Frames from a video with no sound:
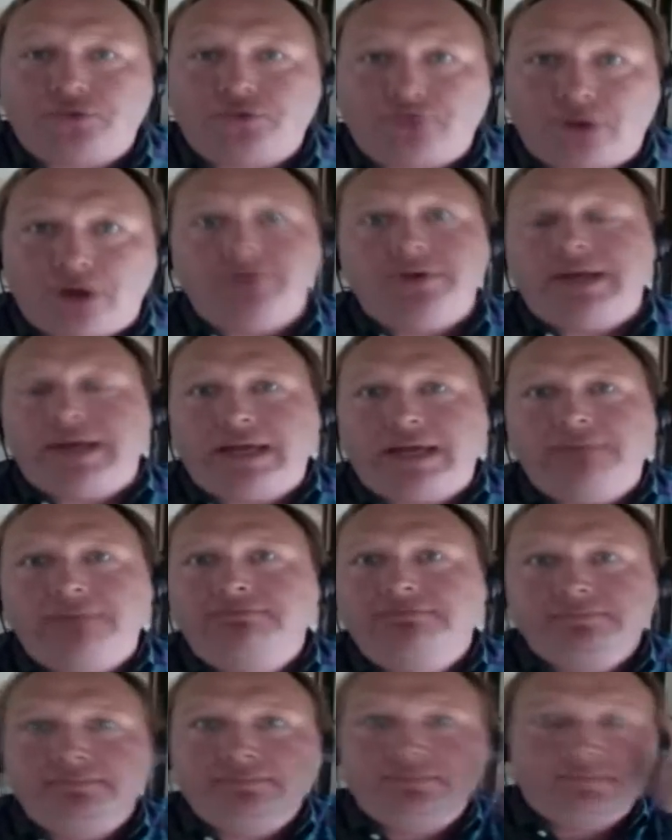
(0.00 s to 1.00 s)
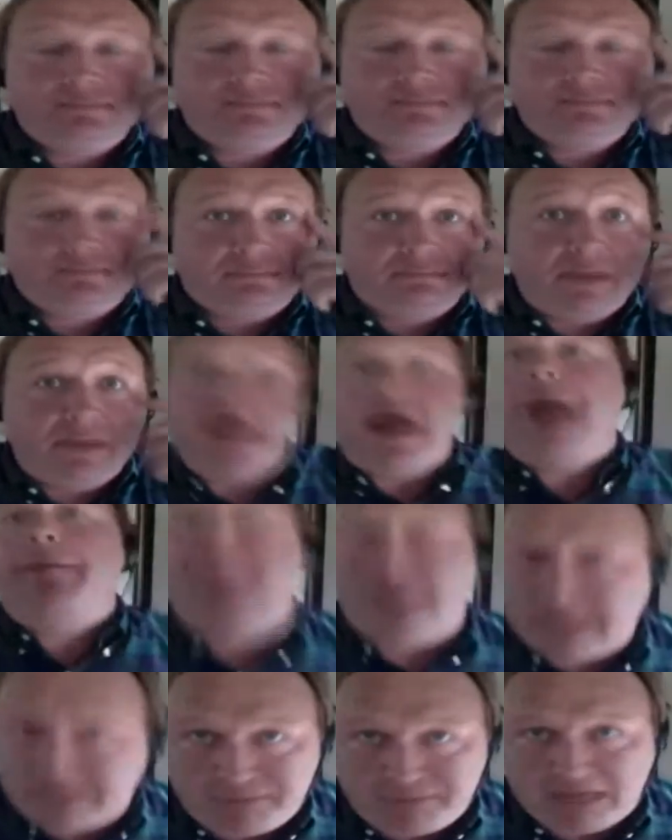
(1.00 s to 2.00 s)
crony,
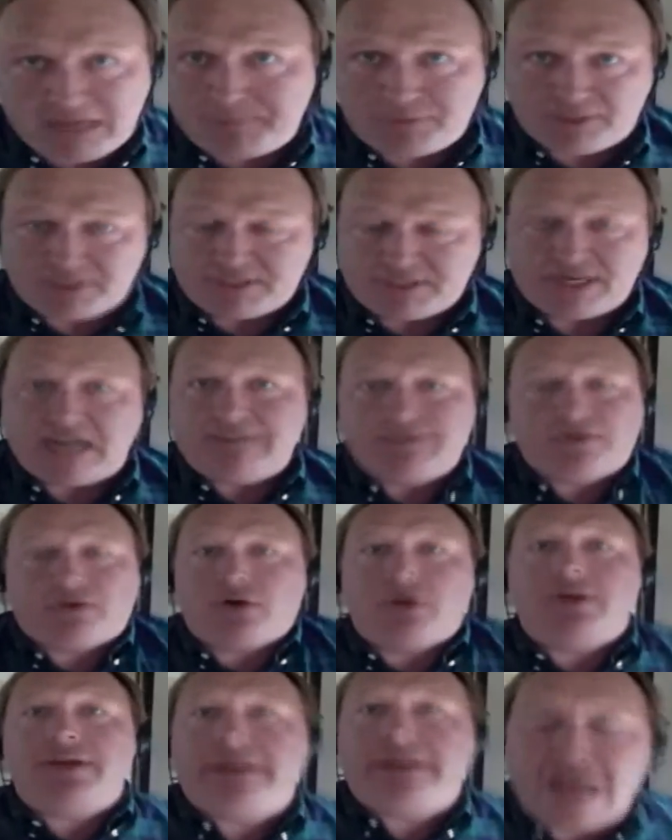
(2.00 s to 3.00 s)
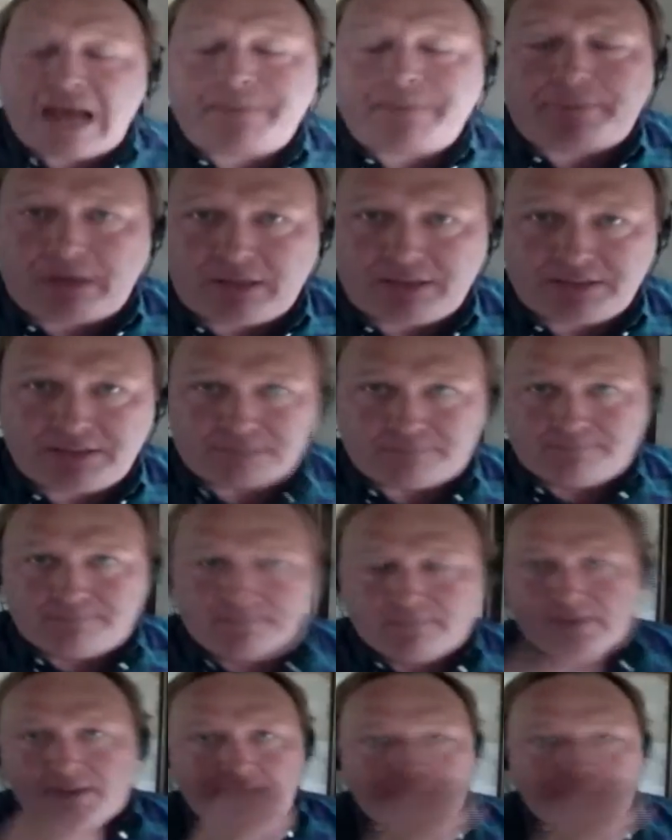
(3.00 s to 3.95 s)
monopoly people. It's not even crony capitalism.